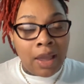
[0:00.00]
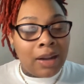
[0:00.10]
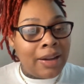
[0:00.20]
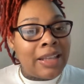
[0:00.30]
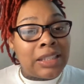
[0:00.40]

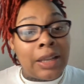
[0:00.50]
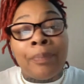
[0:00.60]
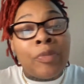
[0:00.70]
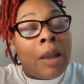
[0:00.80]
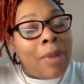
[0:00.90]
Listen,
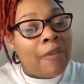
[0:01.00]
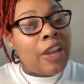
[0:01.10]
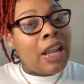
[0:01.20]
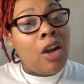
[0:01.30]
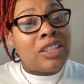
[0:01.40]
my
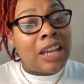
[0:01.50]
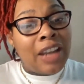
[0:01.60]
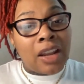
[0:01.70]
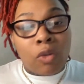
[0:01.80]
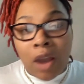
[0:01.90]
videos are
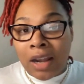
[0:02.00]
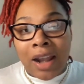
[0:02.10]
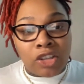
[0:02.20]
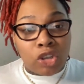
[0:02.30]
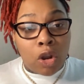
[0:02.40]
done in
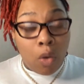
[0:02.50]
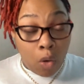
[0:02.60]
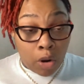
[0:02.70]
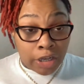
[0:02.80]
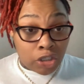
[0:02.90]
chronological
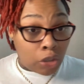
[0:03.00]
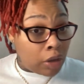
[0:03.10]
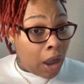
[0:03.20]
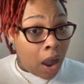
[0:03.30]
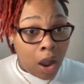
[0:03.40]
order, so you
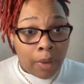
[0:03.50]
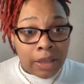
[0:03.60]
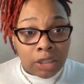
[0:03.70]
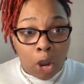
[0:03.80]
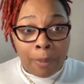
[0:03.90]
can
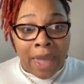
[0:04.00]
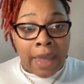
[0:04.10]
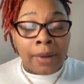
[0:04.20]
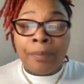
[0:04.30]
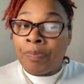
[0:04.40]
always go
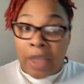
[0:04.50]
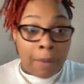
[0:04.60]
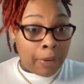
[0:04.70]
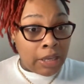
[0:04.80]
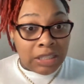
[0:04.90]
back
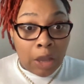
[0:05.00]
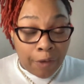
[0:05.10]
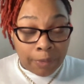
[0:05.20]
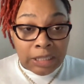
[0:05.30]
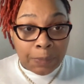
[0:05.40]
and bring yourself
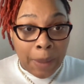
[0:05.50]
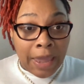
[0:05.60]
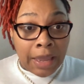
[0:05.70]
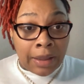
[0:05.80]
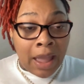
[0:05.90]
up to
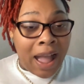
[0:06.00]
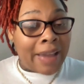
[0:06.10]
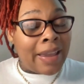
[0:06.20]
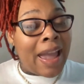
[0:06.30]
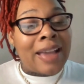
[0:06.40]
speed. I
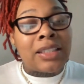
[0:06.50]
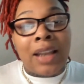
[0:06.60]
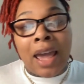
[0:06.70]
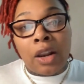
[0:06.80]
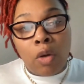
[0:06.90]
get asked a
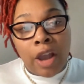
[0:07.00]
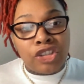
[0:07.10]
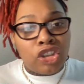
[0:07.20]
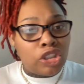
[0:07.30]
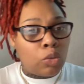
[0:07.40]
lot of
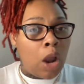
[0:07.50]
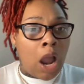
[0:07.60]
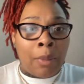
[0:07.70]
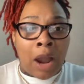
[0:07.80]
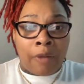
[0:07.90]
questions. Where
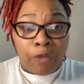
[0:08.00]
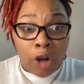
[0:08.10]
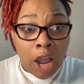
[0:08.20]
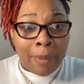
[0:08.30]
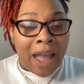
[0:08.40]
am I
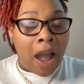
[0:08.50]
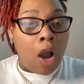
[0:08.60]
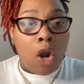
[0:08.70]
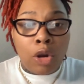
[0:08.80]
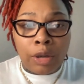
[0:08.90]
from? How
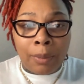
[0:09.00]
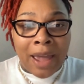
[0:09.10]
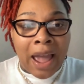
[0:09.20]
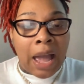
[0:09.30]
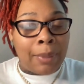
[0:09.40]
old am
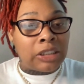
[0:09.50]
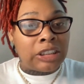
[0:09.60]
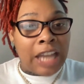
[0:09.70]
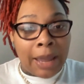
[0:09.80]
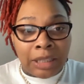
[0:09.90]
I? How much
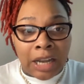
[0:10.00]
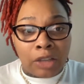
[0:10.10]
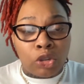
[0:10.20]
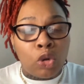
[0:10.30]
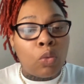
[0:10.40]
time did I
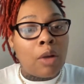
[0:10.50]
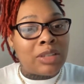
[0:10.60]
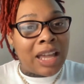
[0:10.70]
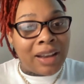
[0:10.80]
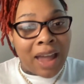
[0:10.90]
do? Where
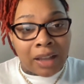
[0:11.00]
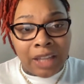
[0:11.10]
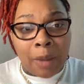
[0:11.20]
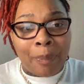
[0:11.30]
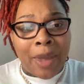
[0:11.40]
was I locked
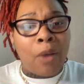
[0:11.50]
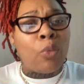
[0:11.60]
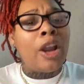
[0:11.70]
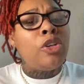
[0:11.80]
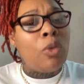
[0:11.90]
up at?
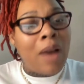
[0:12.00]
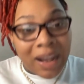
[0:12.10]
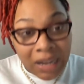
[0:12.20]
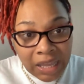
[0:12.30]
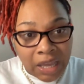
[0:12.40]
Where do I
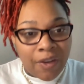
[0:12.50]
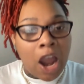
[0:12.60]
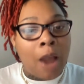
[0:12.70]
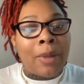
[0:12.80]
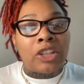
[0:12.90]
live?
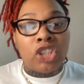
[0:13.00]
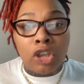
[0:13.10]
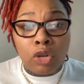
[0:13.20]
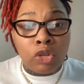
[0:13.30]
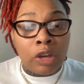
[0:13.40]
How are my
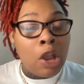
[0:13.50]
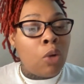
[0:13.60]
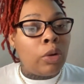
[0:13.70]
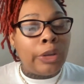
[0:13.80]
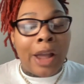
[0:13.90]
children?
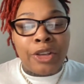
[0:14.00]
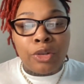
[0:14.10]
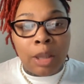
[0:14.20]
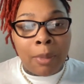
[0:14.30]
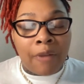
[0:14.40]
What do I
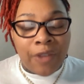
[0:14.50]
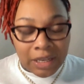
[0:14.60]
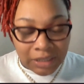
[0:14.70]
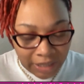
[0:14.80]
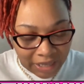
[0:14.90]
use on my
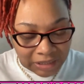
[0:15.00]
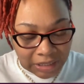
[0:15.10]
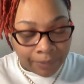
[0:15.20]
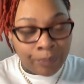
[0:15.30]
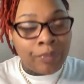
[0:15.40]
face?
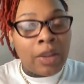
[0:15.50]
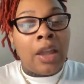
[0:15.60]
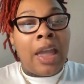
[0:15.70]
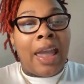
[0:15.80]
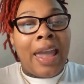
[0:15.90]
Listen,
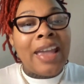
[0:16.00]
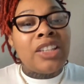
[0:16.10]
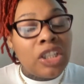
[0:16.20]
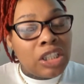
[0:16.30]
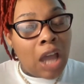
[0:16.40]

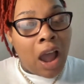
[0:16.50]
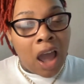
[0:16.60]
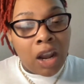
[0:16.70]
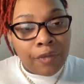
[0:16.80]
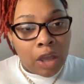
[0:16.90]
answers to
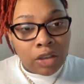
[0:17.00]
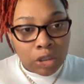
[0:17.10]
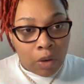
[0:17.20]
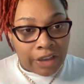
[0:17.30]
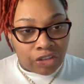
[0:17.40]
all of those
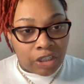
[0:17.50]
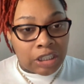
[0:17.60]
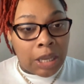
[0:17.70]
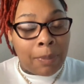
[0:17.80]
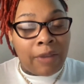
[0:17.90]

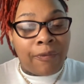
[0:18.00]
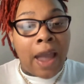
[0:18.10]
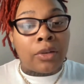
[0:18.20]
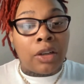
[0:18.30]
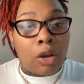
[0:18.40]
questions can be
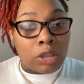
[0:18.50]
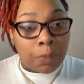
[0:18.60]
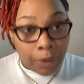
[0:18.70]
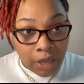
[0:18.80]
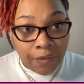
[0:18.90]
found in those
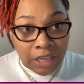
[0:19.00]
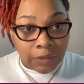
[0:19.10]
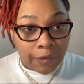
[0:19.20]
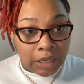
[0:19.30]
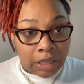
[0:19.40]

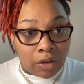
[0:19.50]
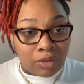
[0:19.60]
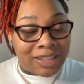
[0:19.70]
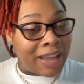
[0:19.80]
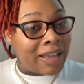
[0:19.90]
previous
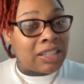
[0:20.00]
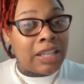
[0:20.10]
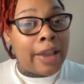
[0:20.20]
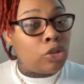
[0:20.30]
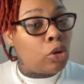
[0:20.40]
videos. Like I
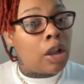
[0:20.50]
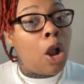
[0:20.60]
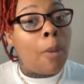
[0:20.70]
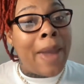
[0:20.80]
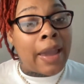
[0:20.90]
said, you can
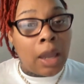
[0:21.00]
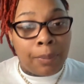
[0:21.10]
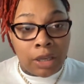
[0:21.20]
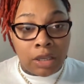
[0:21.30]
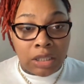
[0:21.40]
go back and
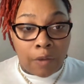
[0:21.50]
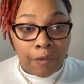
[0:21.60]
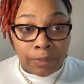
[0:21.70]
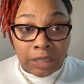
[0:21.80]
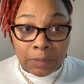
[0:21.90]
bring yourself
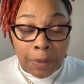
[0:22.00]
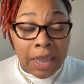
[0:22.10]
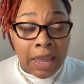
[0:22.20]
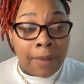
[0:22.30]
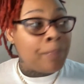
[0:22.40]
up to
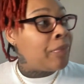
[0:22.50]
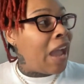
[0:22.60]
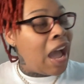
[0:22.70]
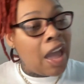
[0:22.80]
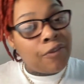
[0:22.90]
speed.
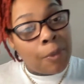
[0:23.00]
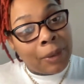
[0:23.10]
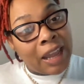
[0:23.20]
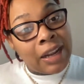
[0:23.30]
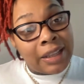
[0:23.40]
I have a
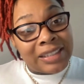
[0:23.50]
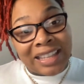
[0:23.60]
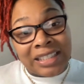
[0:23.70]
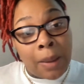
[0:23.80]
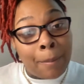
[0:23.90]
playlist
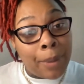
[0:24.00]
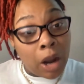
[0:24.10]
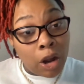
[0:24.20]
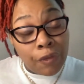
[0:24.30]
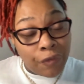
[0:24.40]
that's in
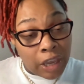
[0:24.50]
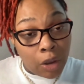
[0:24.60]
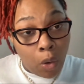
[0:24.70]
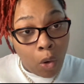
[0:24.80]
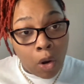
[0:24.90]

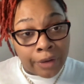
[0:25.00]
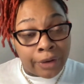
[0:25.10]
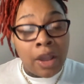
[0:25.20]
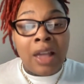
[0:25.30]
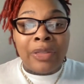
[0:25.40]
perfect
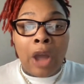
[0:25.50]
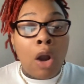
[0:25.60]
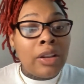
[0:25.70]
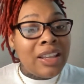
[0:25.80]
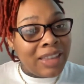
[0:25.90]
order. The
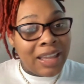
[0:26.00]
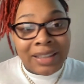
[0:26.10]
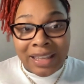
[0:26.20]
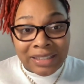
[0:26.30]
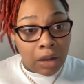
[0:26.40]
only thing
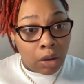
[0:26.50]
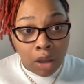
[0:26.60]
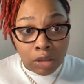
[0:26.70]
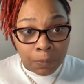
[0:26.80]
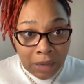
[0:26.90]
that's not on
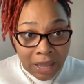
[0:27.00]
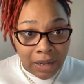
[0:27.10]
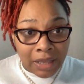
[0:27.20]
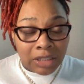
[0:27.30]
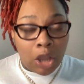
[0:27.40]
those
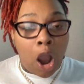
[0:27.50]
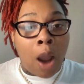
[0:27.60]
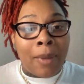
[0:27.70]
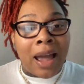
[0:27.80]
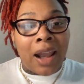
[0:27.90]
playlists
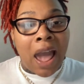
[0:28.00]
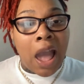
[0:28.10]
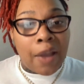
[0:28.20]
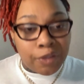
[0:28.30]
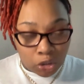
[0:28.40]
are my
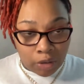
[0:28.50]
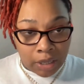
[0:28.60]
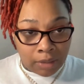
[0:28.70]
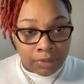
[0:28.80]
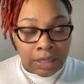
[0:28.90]
live
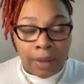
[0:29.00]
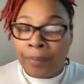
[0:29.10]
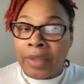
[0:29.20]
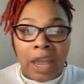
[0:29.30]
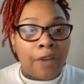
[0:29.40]
streams.
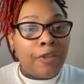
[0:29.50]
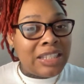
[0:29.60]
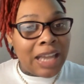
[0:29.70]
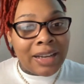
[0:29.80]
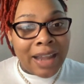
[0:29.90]
Every
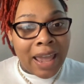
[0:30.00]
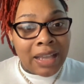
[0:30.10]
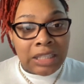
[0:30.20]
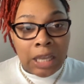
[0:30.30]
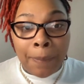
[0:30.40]

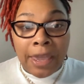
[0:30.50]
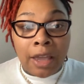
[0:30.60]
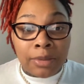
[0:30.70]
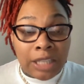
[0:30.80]
Sunday, 10 p.m.